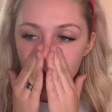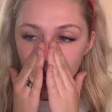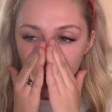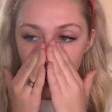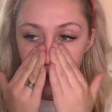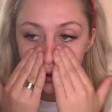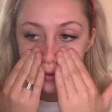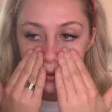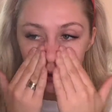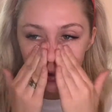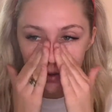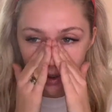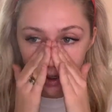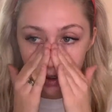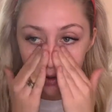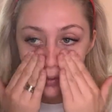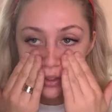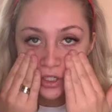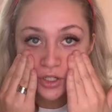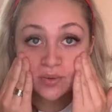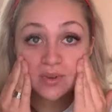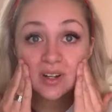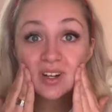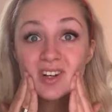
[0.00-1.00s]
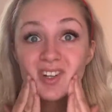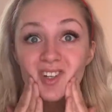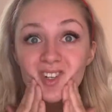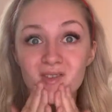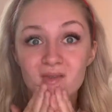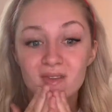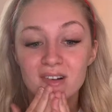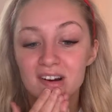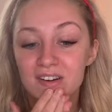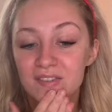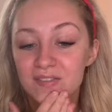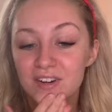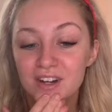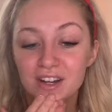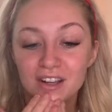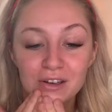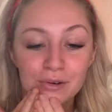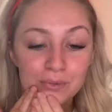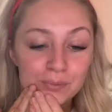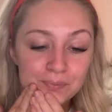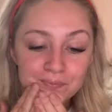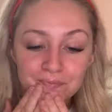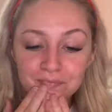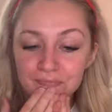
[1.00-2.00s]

how do you know which one doesn't work for you?